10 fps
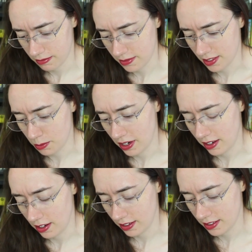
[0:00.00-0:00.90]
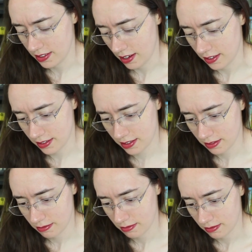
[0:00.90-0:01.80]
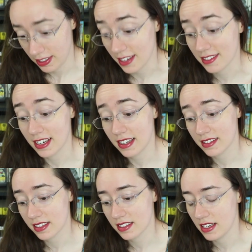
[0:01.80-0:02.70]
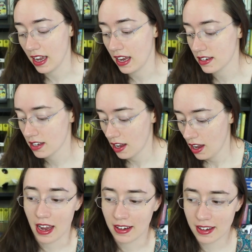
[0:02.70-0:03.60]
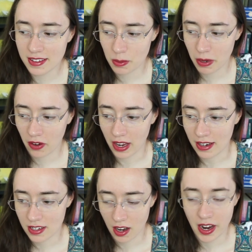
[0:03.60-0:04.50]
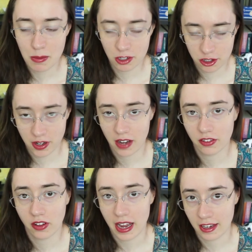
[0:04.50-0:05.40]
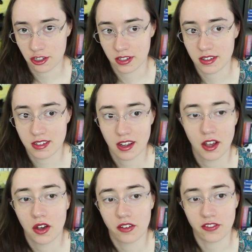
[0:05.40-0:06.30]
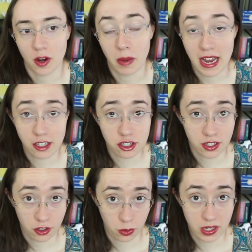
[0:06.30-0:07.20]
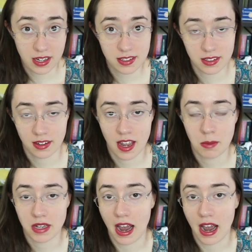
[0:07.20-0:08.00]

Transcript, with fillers: somewhere in here it says Yes, 1968, and it is about a time travel agent from ancient Greece named